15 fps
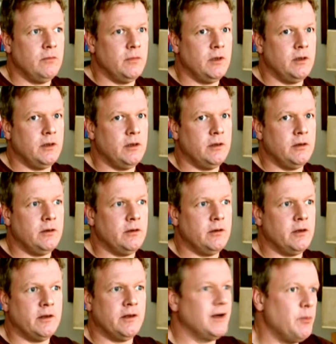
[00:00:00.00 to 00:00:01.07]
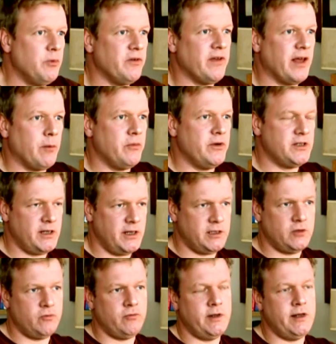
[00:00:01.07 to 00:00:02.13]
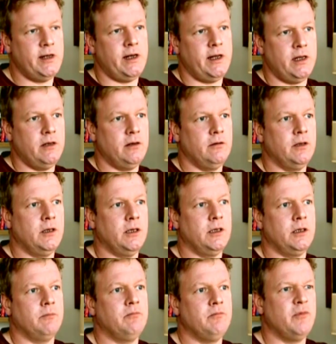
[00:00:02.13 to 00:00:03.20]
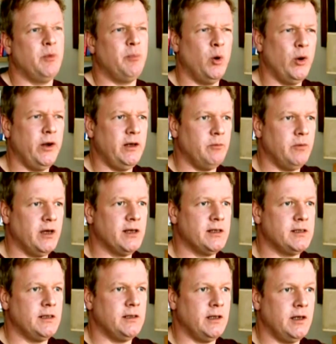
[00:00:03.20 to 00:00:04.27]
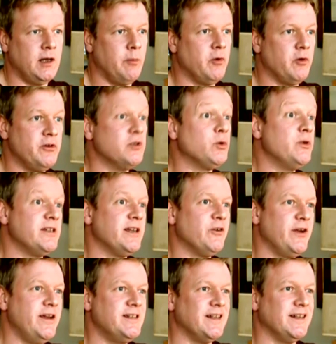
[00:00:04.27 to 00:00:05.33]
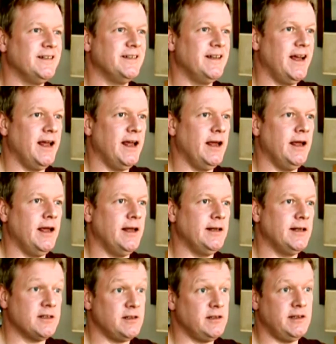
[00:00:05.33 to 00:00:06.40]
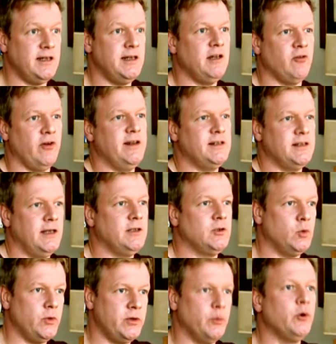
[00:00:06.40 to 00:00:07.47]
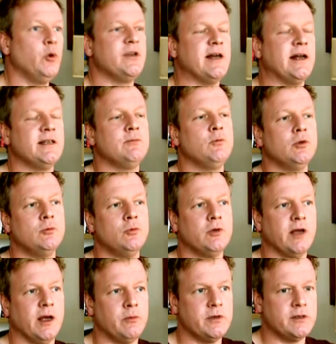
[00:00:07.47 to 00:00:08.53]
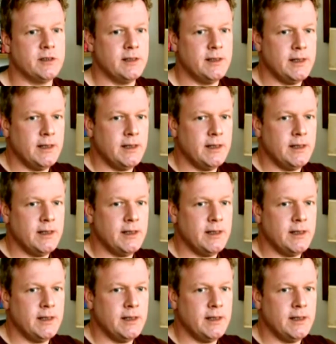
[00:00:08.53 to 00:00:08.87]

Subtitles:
The number of cameras isn't really the point, because the number is always increasing. It doesn't decrease. We're always adding more and more cameras.